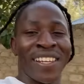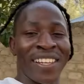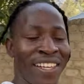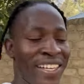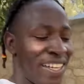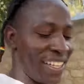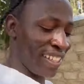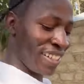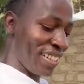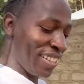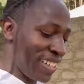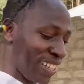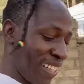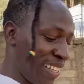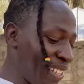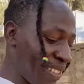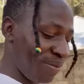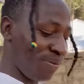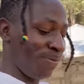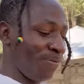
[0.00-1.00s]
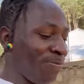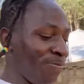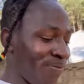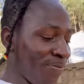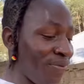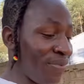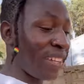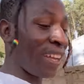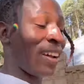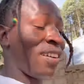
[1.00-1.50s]
And I
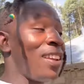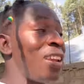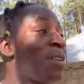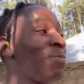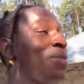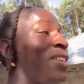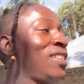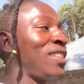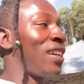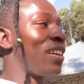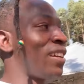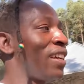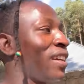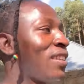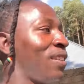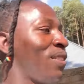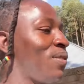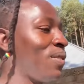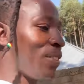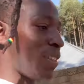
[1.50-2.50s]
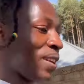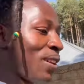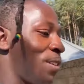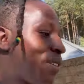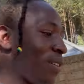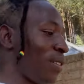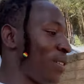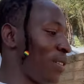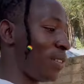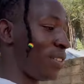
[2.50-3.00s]
want to be interacting with the
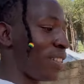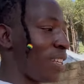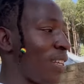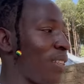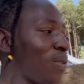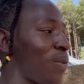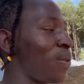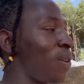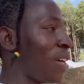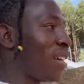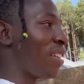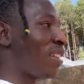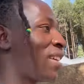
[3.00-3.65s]
locals as well,